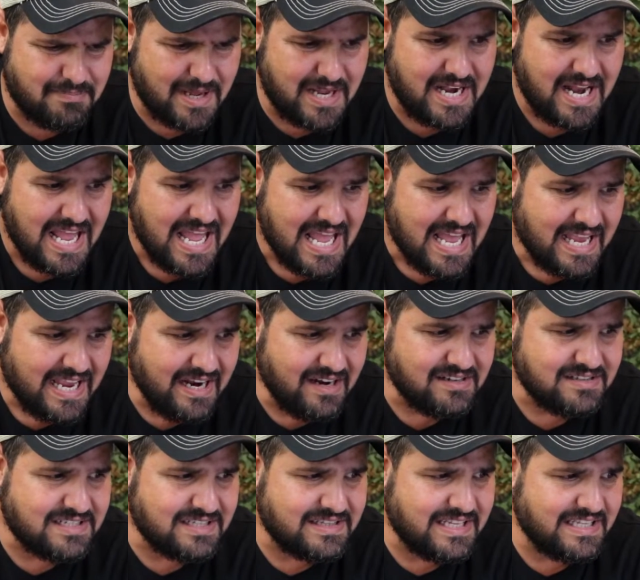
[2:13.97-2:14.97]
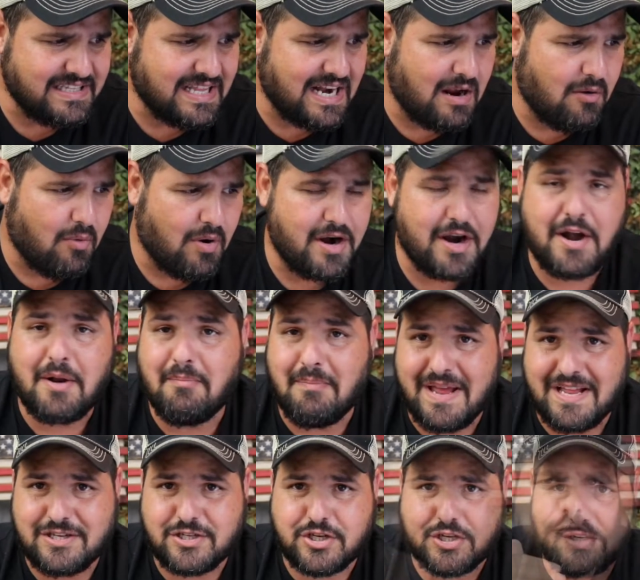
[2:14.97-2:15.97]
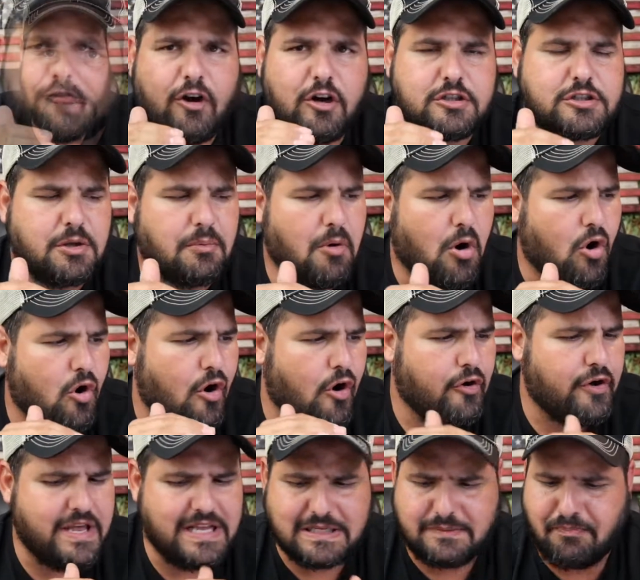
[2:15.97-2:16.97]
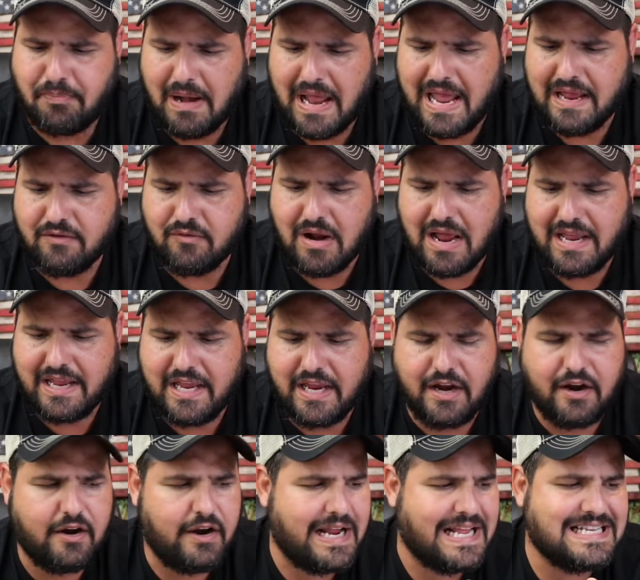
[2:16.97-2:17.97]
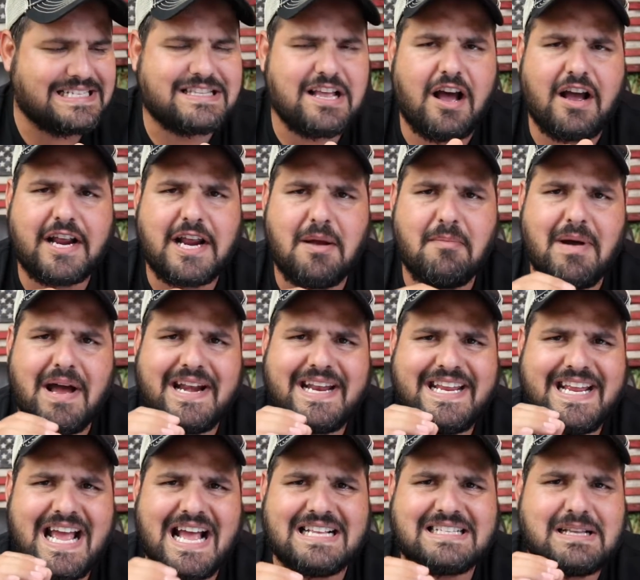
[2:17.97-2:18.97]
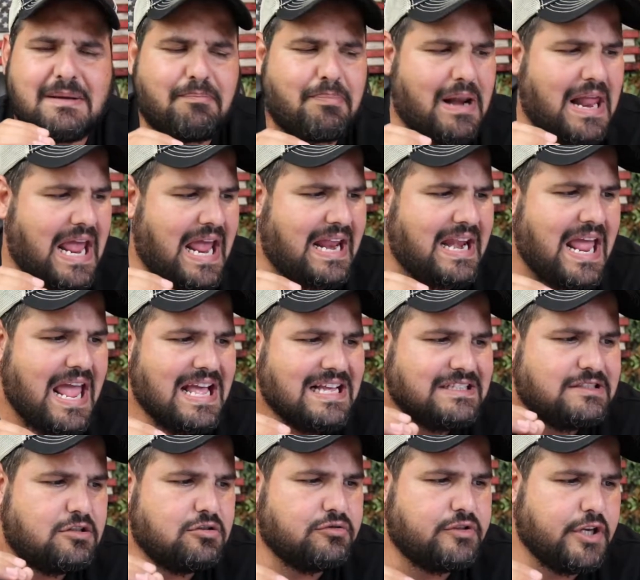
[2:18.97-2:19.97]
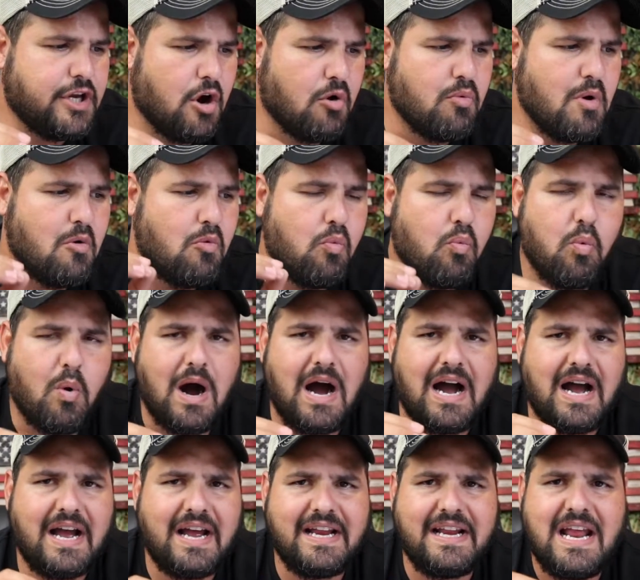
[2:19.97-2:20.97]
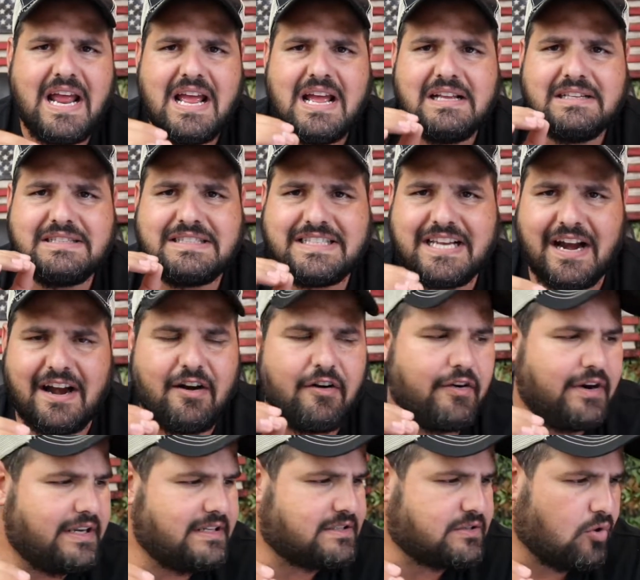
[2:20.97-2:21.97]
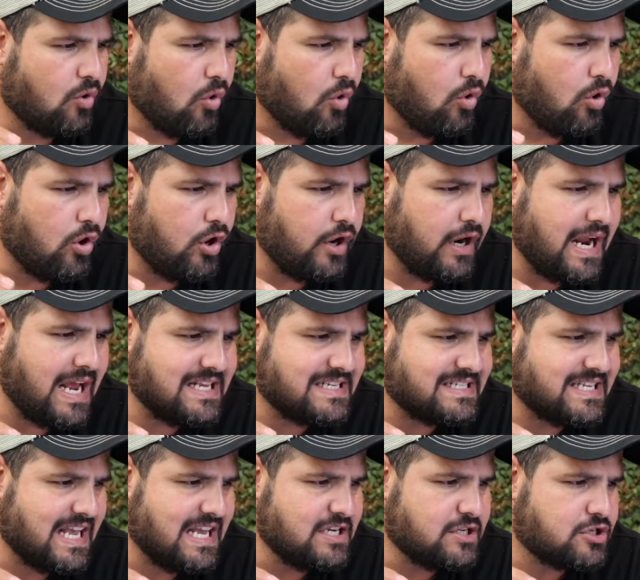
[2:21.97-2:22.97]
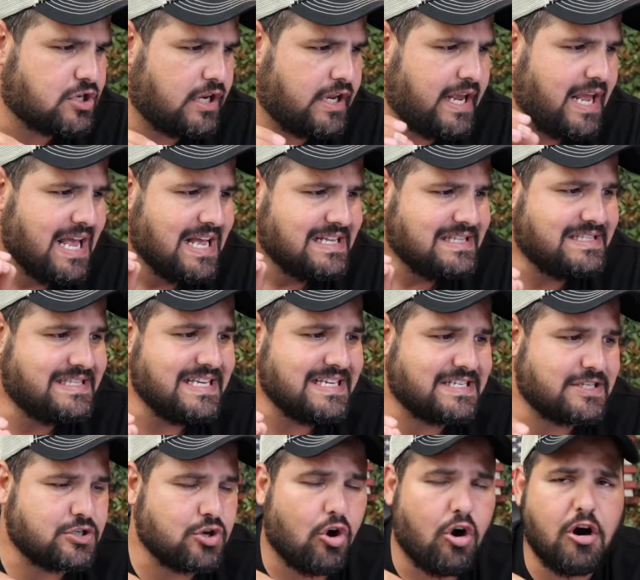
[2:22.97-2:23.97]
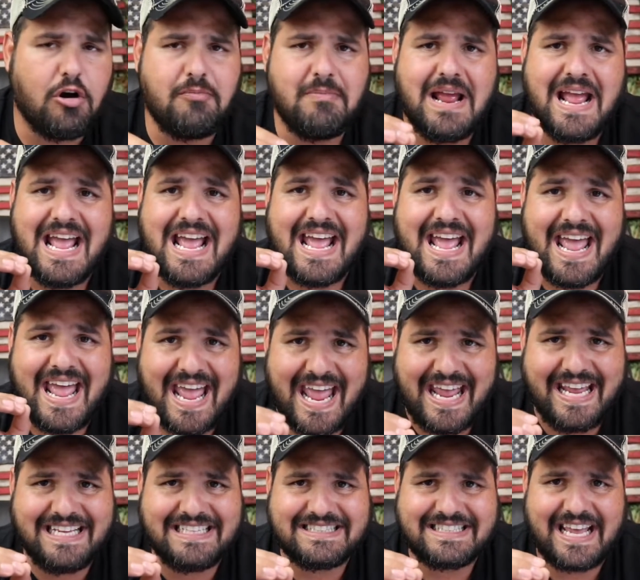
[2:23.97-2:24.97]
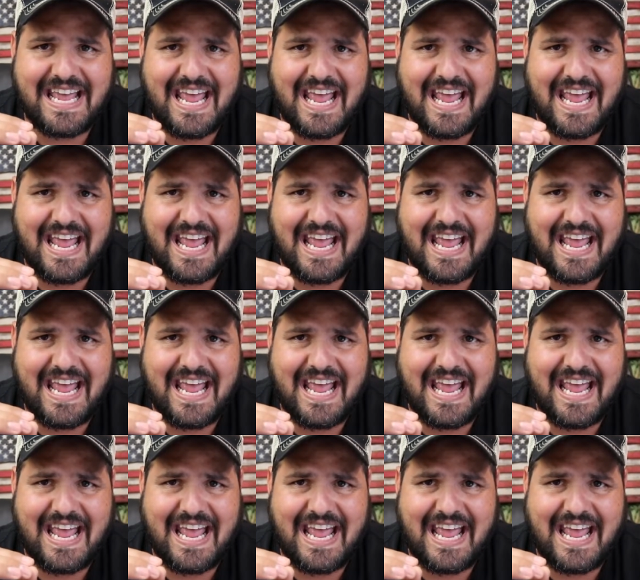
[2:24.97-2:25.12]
But here's the thing that I wanted to mention. First of all, on his plan right here, he's talking about he has a plan to deal with why terrorists, or essentially disarm hate.